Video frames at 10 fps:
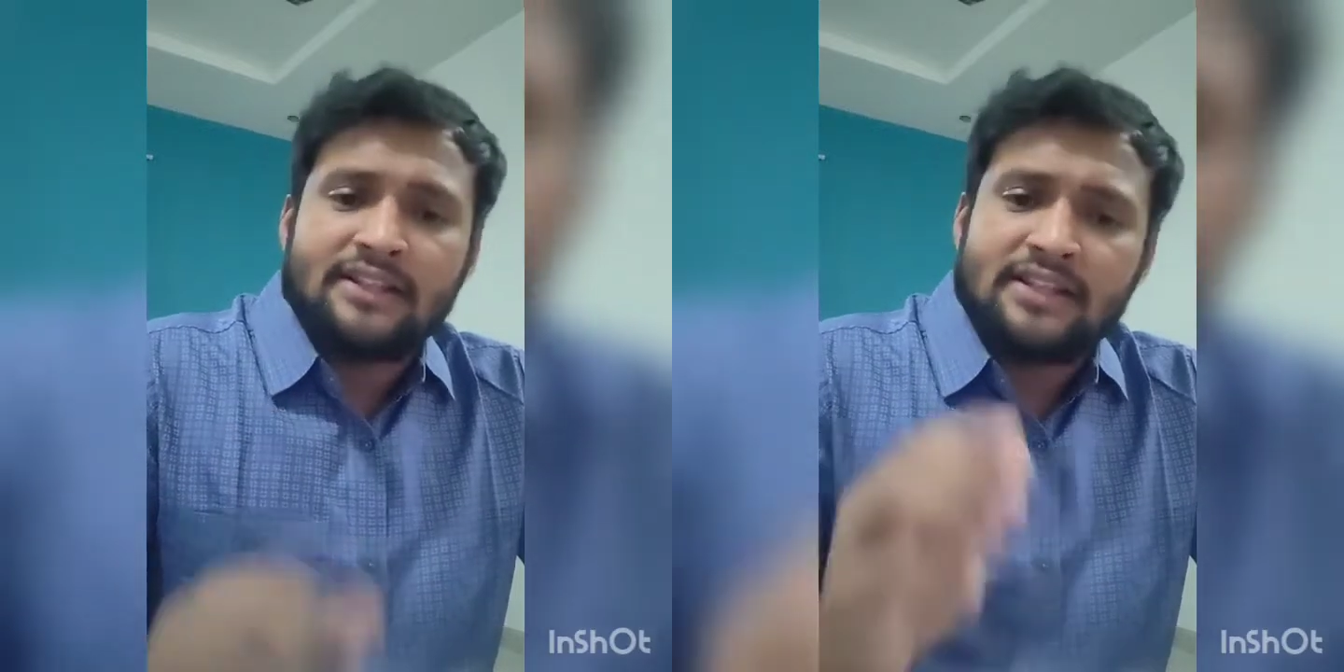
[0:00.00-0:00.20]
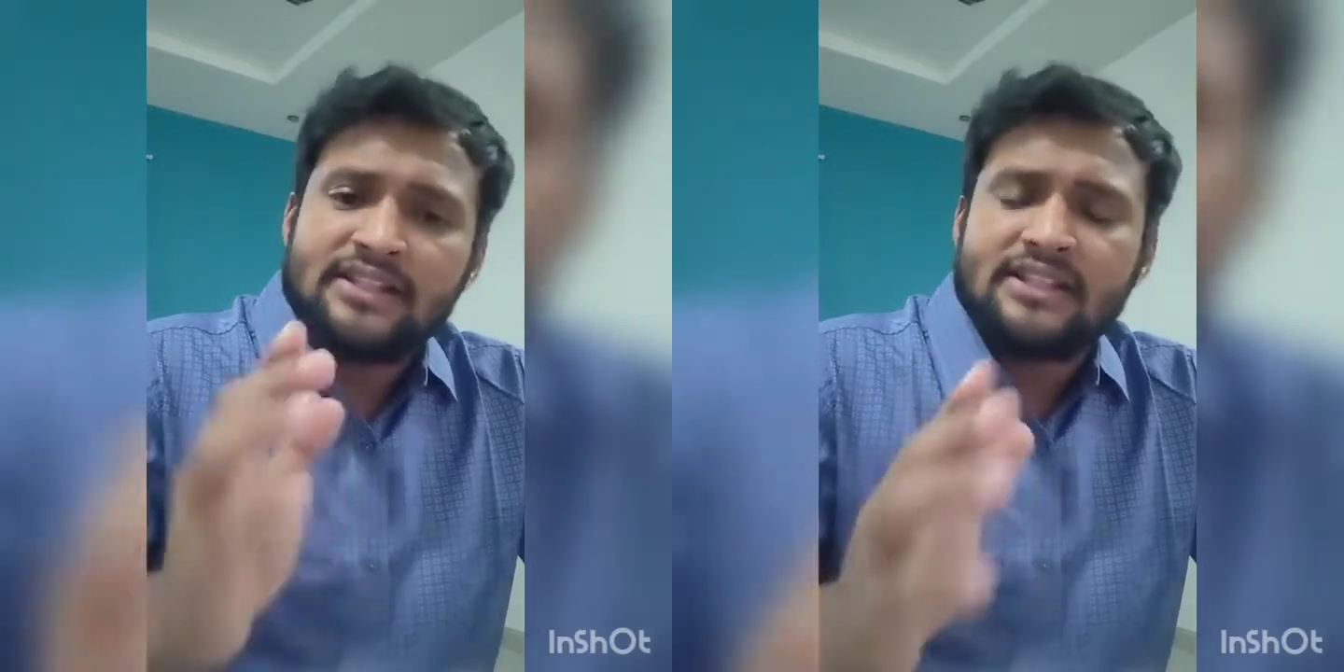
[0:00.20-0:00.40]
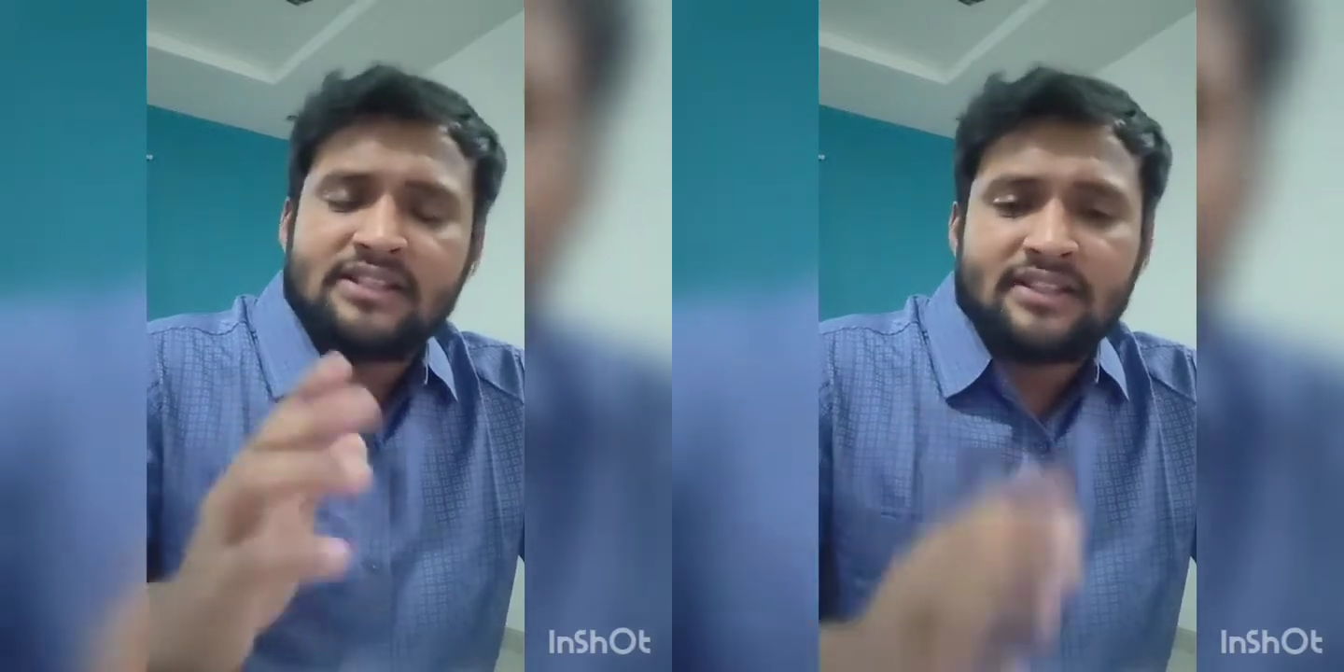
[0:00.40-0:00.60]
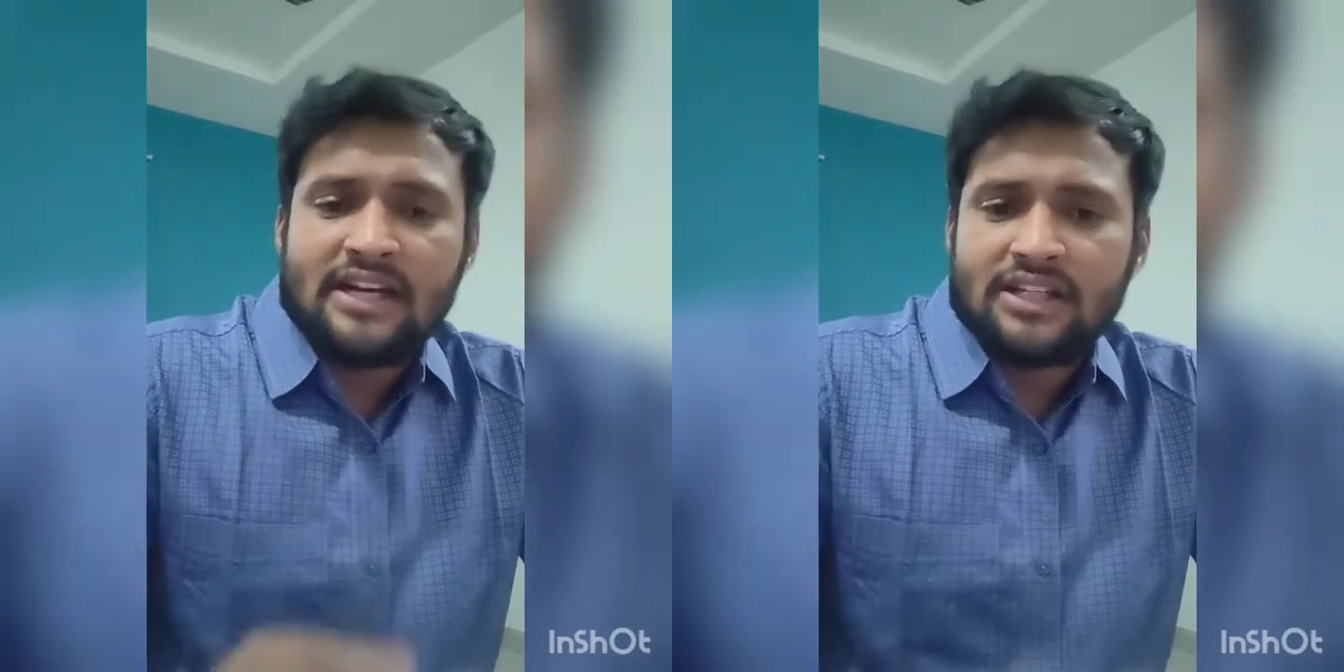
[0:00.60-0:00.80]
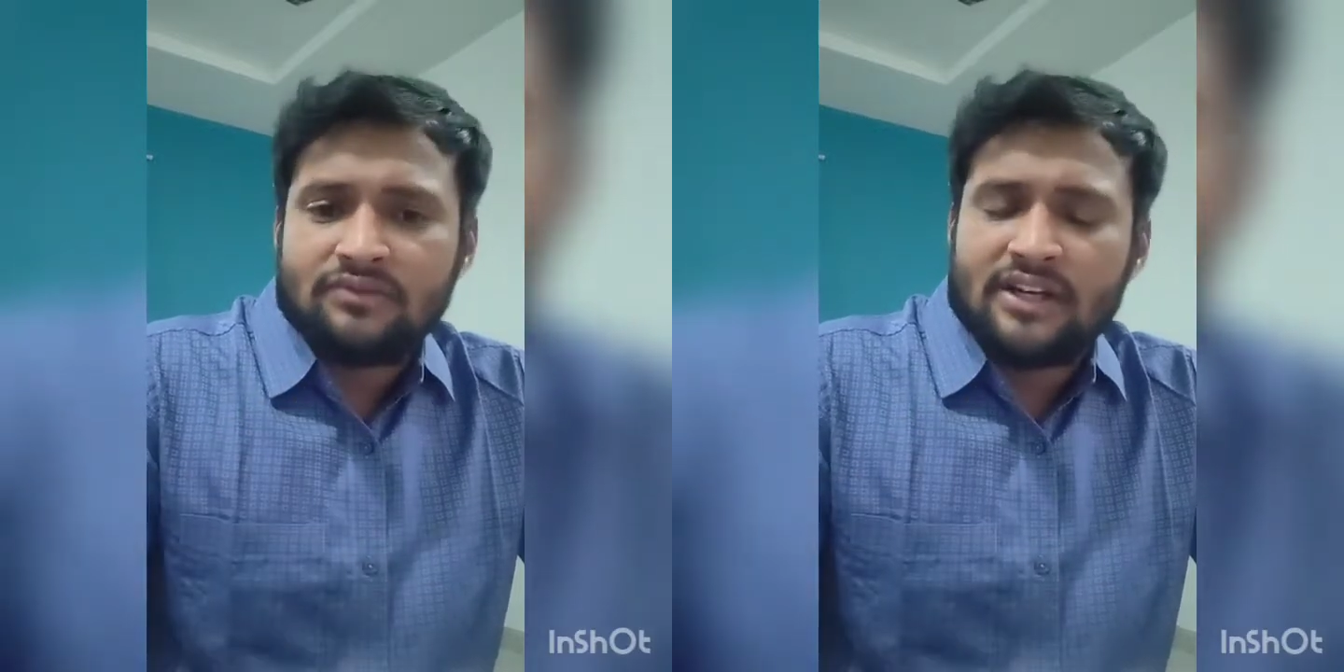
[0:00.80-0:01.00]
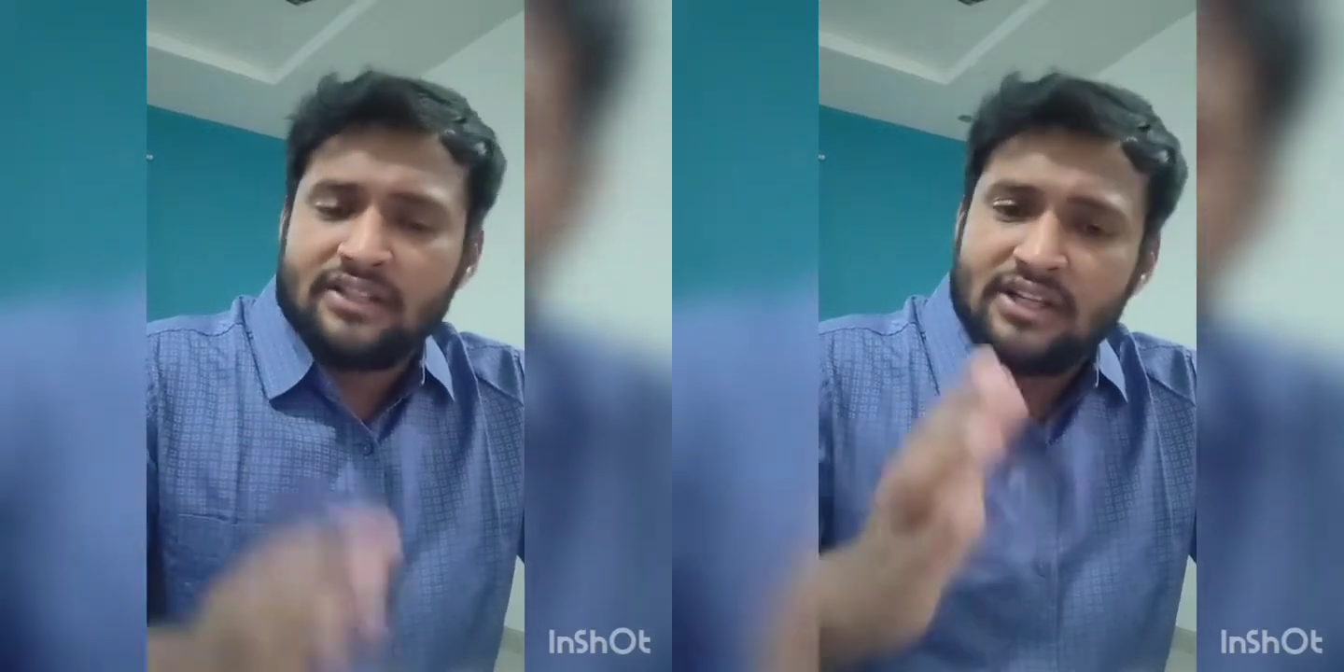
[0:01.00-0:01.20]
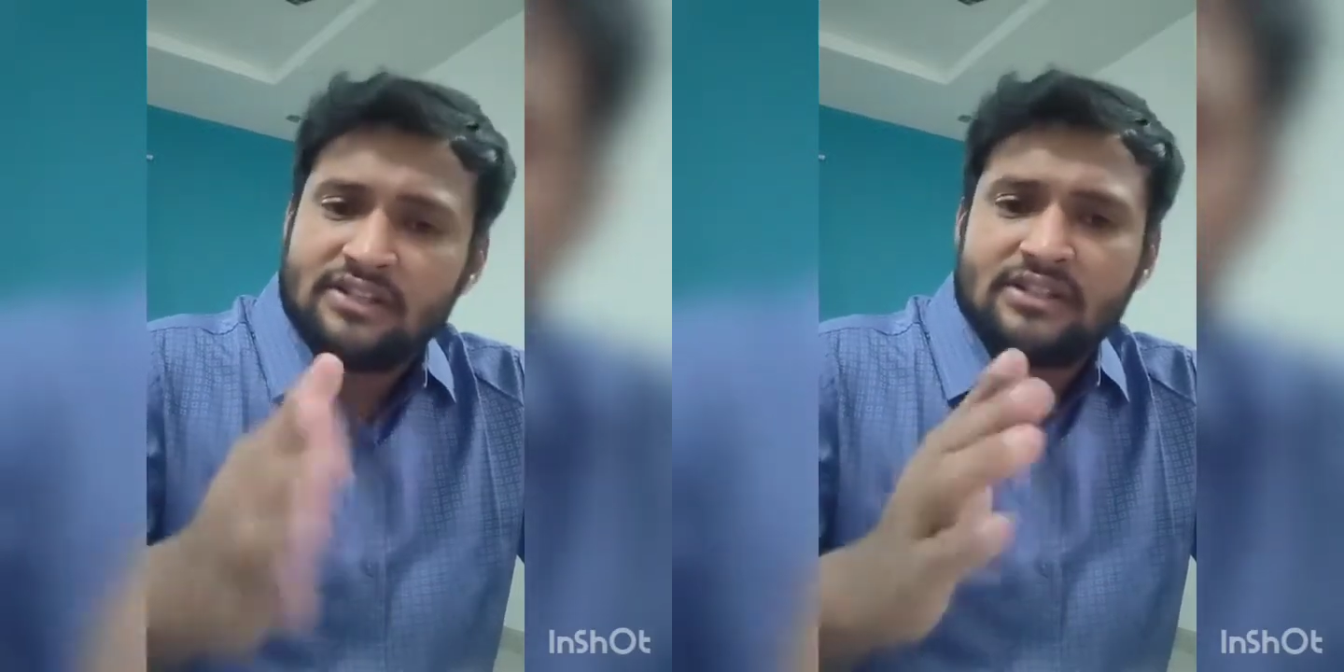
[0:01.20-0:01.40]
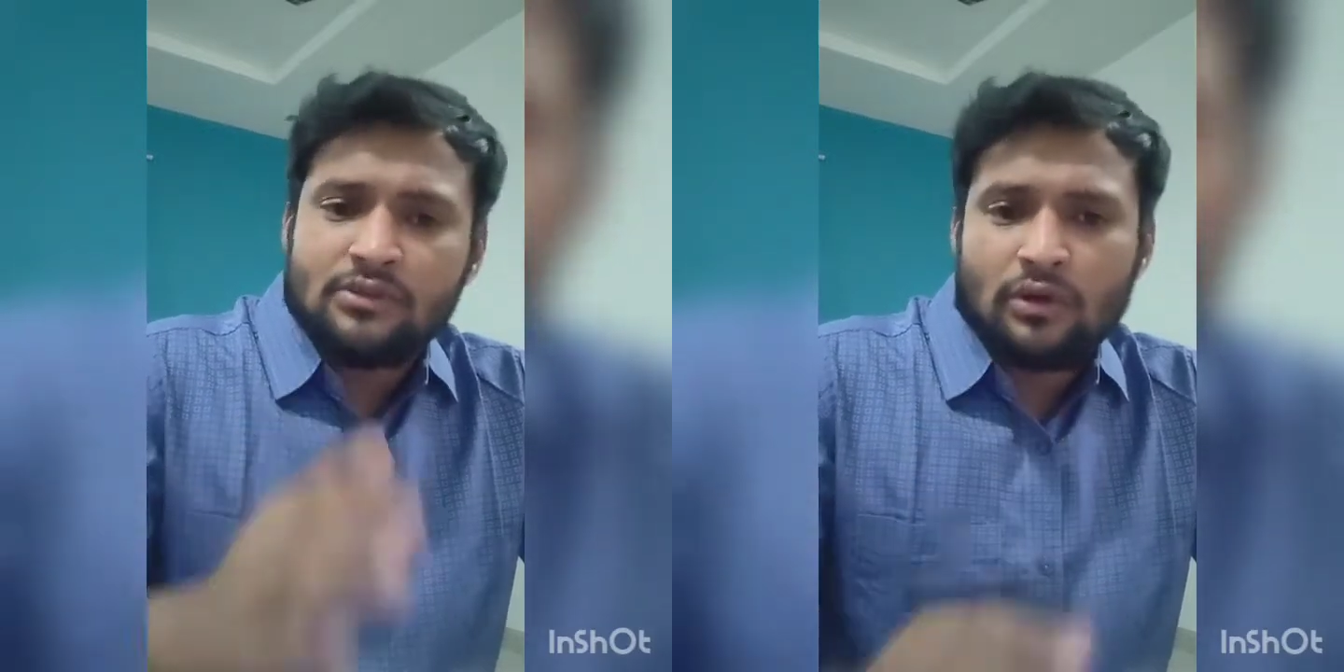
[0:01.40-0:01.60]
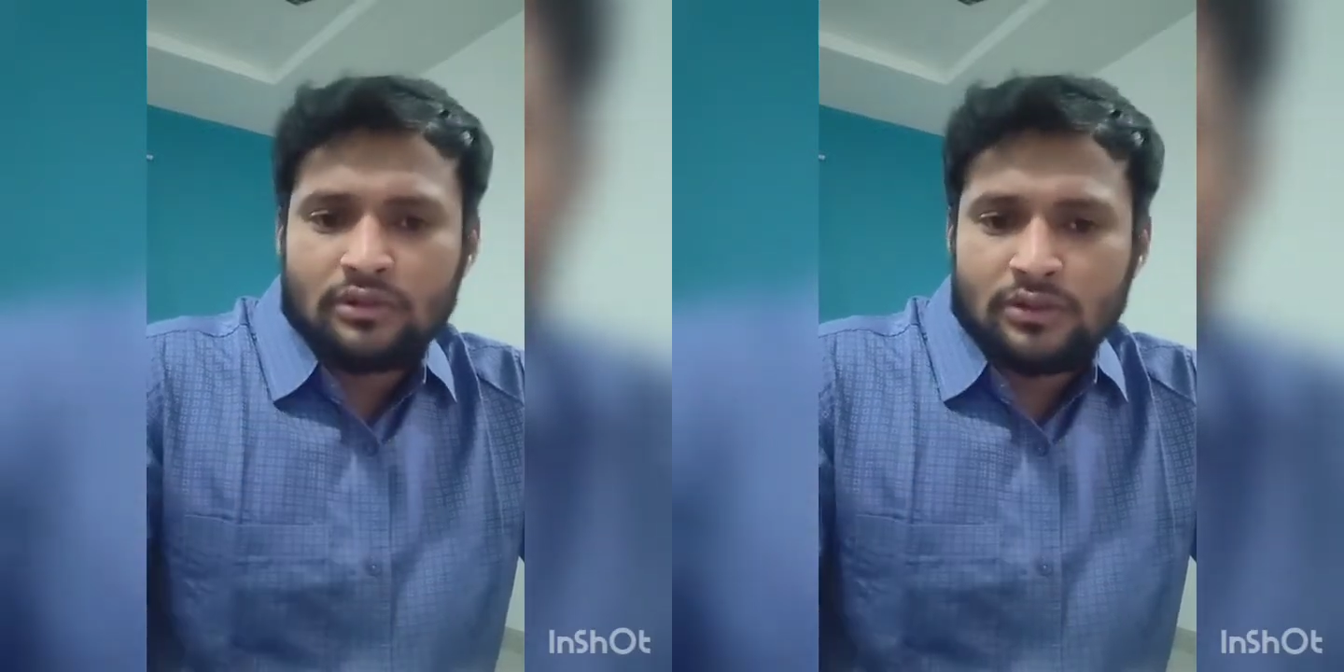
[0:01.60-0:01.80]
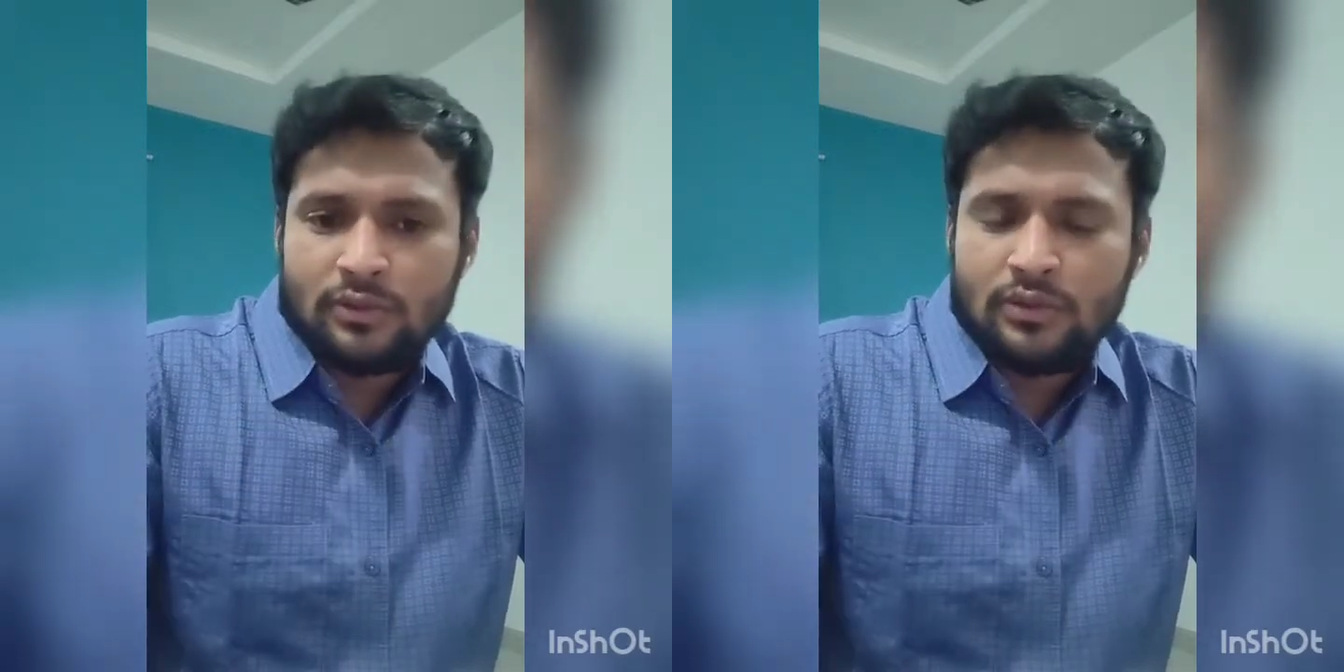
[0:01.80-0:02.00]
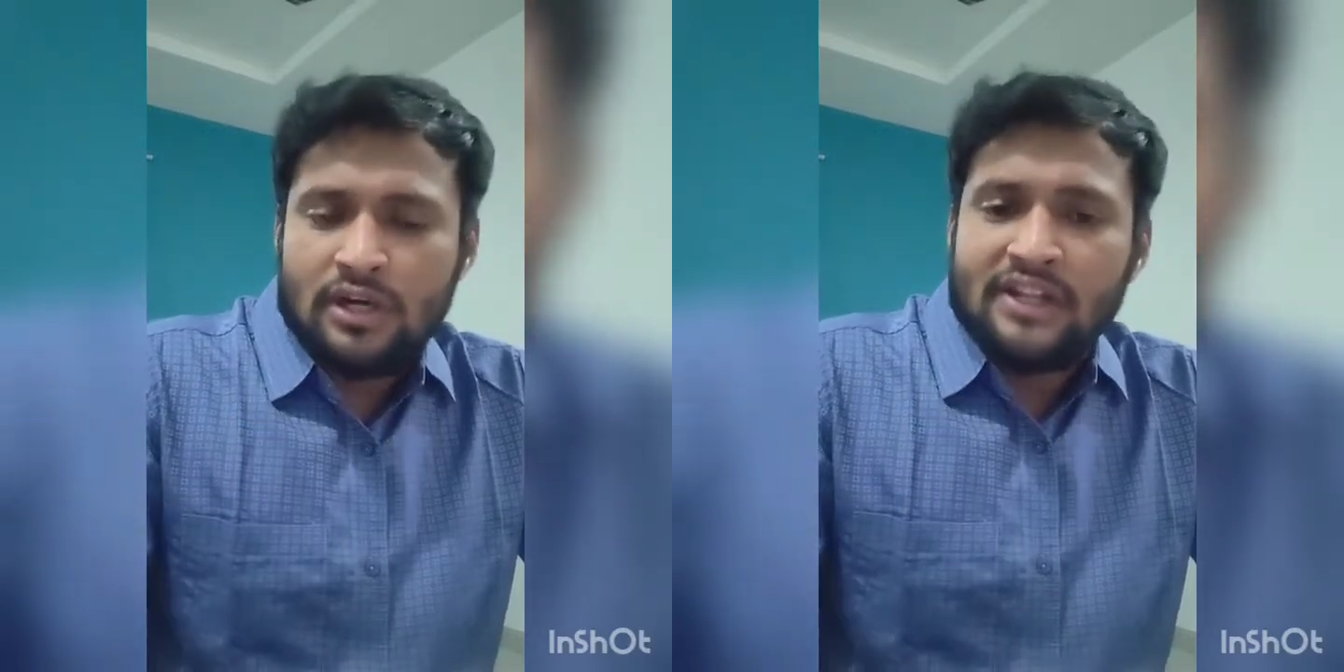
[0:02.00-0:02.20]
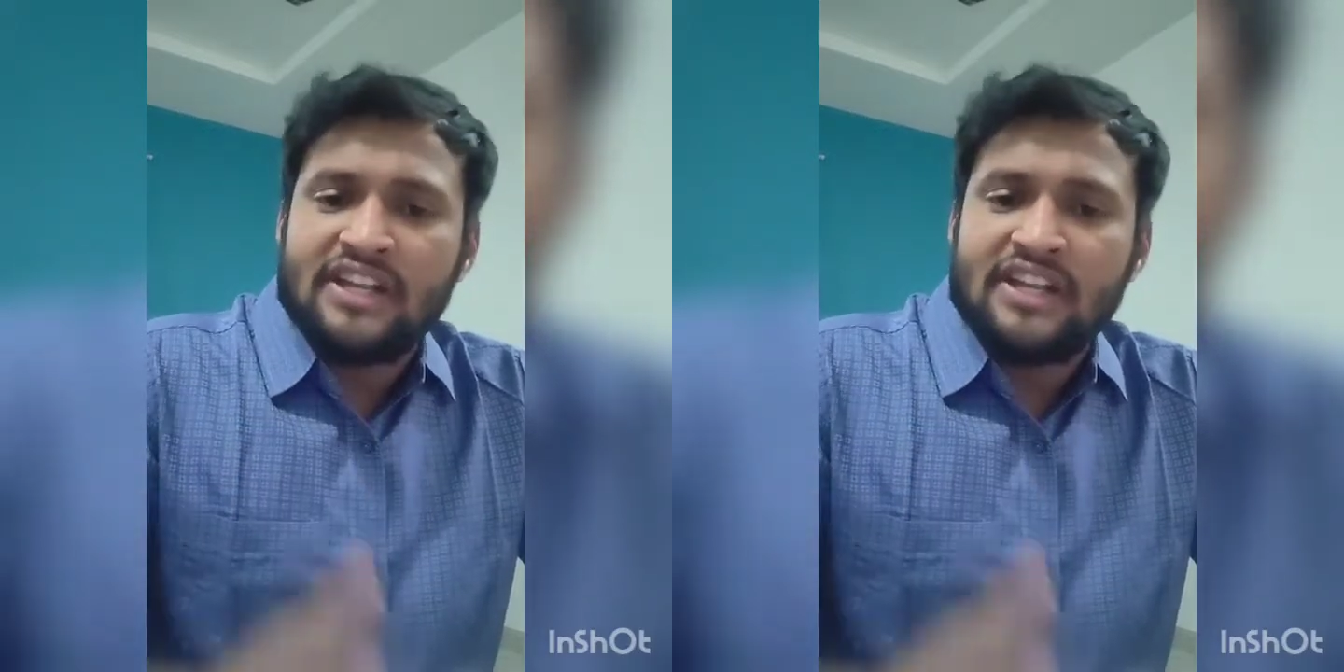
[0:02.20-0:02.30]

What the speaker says: and that is why this is also